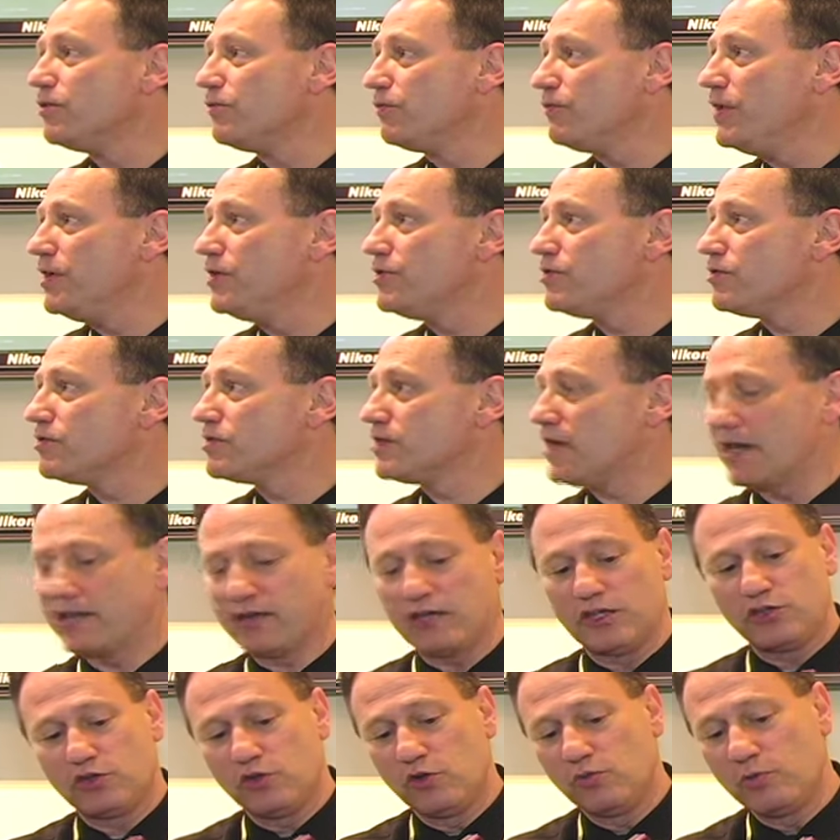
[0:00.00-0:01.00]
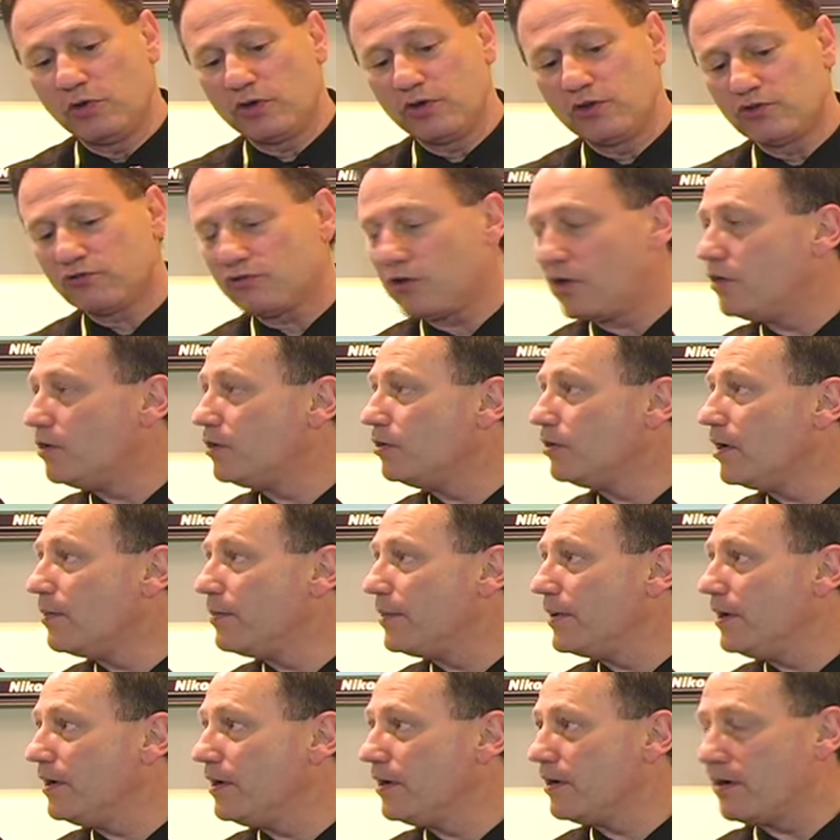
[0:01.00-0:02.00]
features like the zoom control up
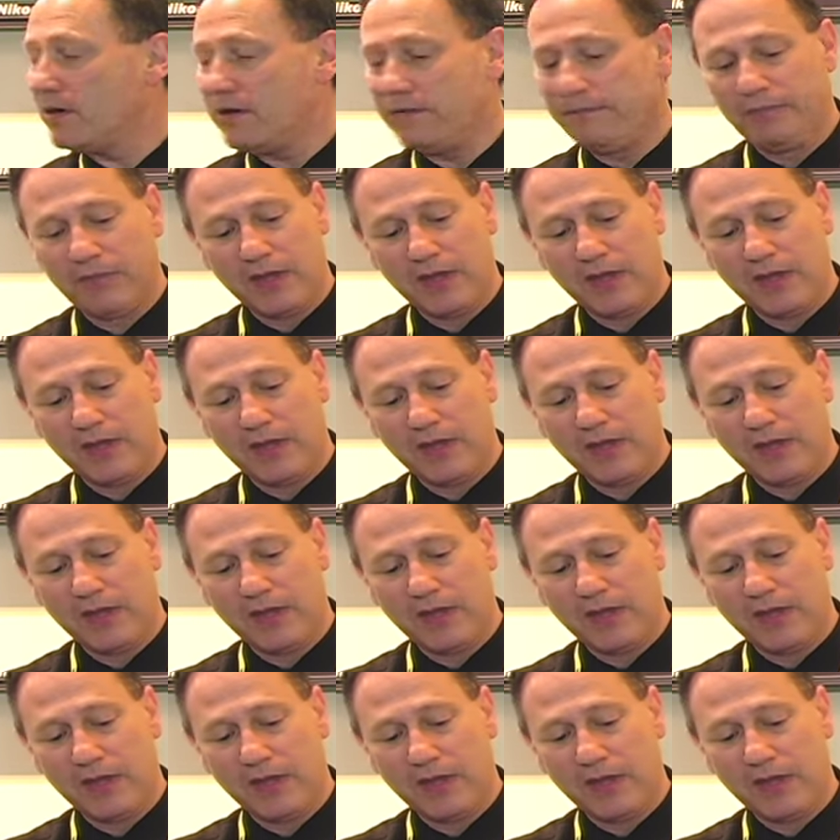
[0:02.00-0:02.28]
here